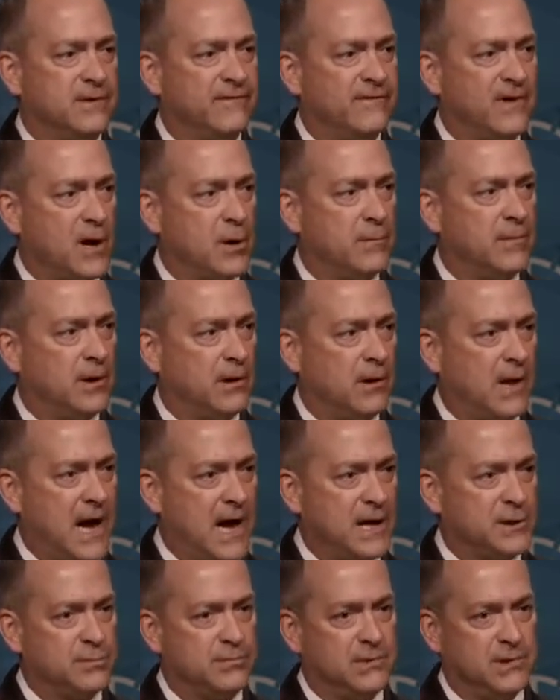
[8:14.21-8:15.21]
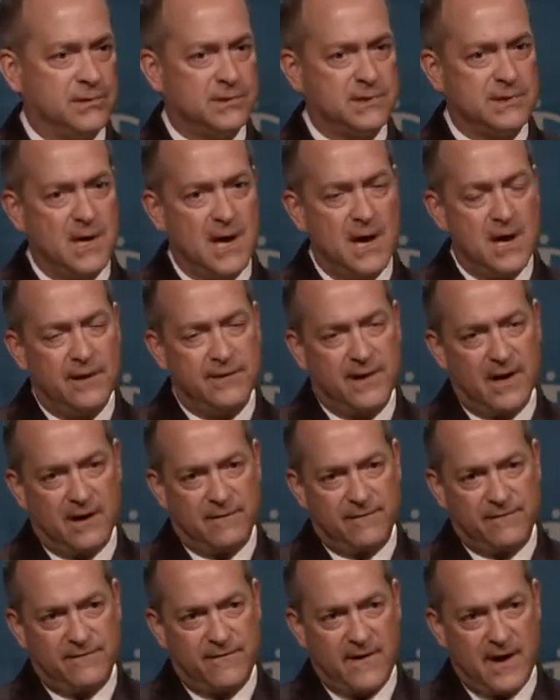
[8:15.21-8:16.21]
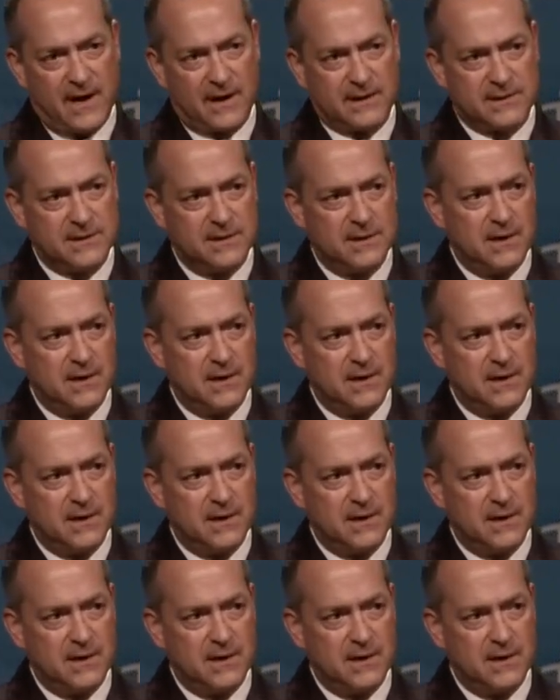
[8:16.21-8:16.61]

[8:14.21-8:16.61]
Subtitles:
environmental attributes that affect